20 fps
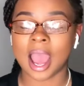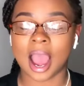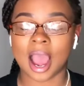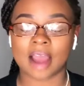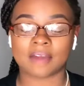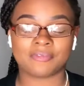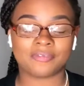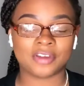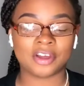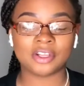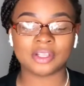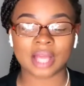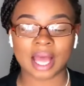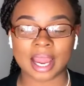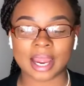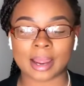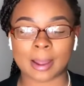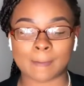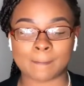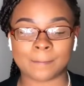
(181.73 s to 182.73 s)
I feel
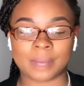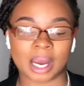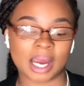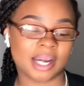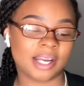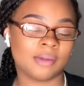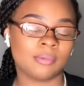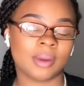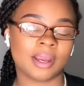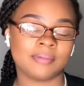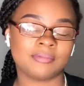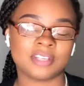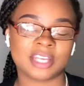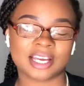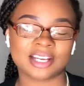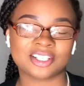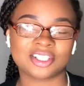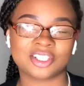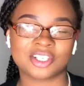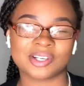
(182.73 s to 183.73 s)
like body wave
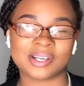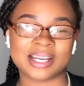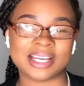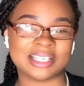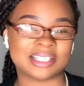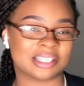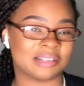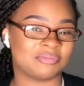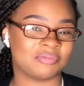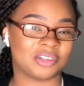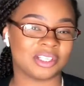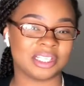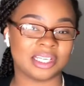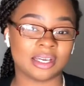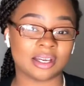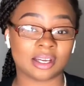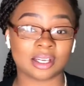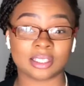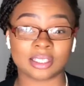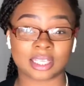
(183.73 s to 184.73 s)
texture isn't really a
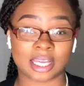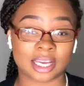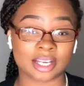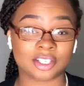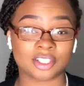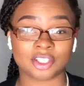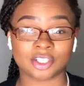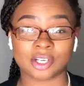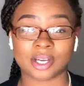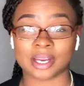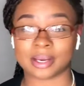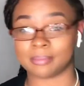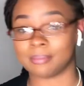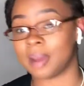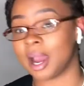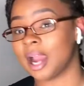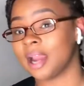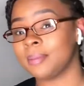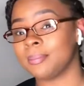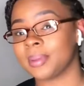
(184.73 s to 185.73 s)
good texture in
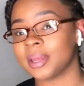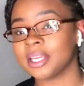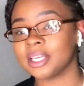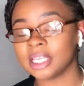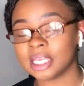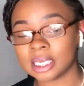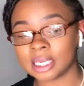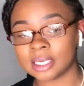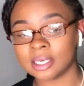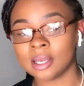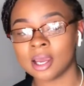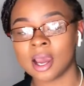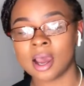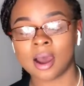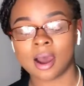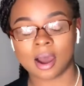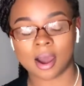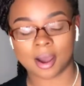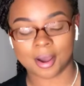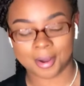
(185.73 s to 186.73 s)
my opinion.
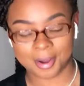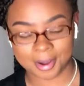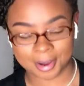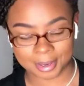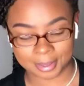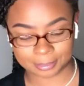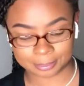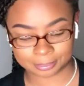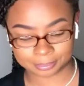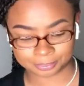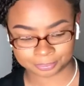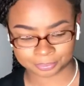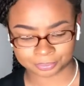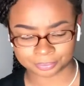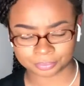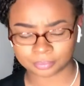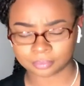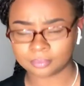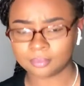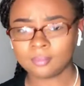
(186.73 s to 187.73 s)
I
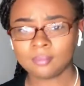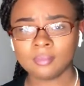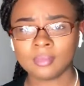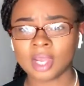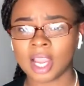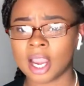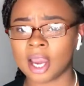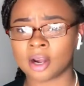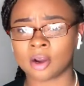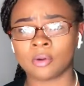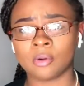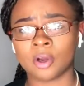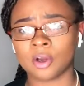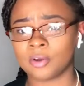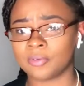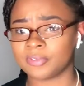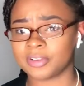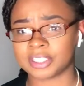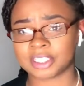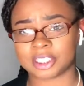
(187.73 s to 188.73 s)
don't know
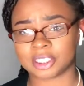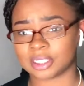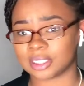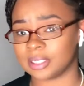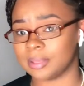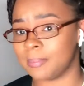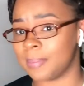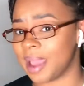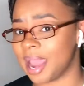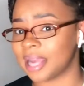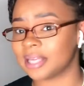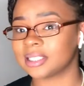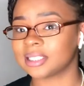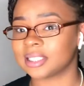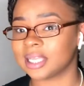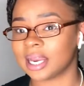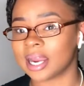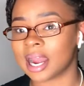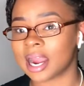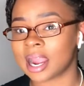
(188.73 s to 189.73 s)
if it's just the batch
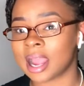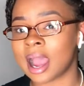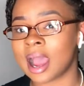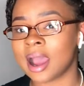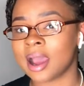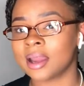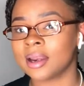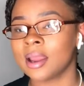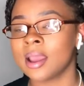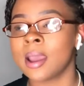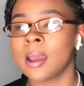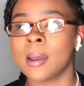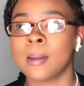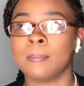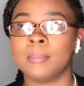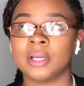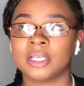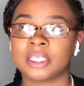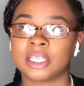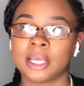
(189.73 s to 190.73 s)
that I got,
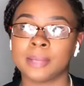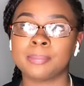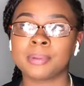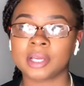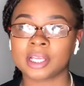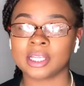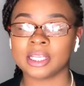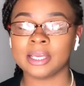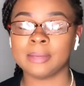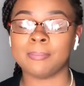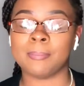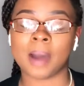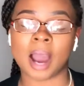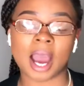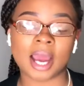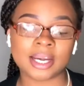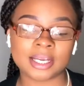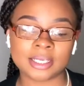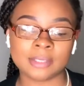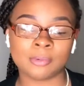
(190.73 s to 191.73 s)
but typically
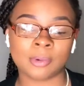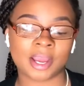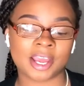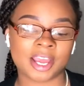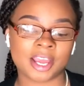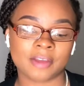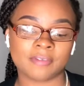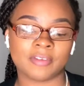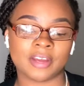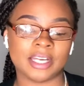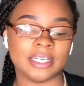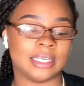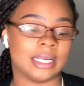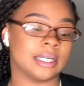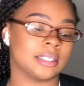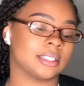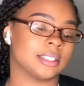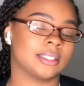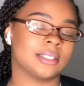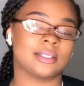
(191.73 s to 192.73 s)
body wave
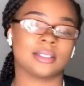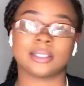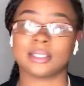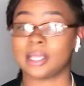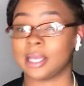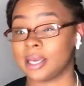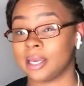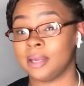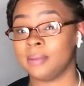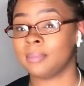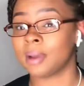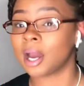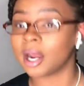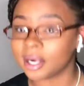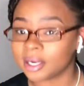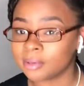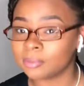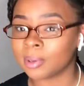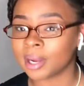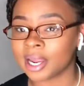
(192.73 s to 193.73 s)
doesn't stay
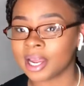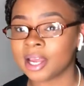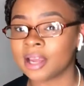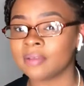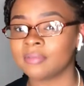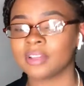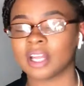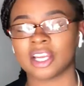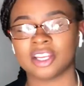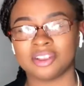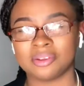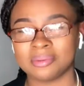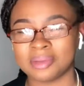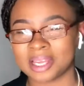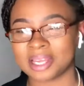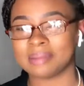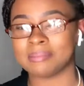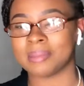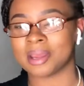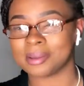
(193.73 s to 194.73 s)
body wave. Like you
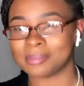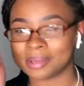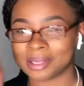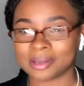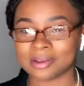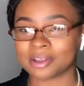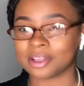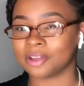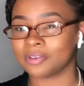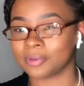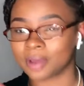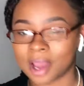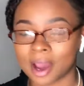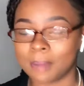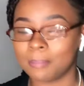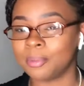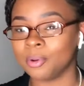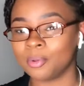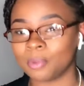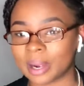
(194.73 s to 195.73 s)
get maybe a
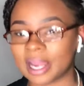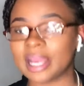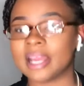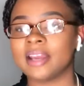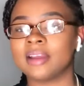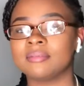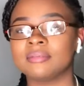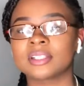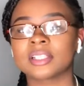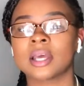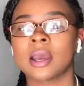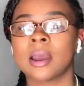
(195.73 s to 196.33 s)
couple waves,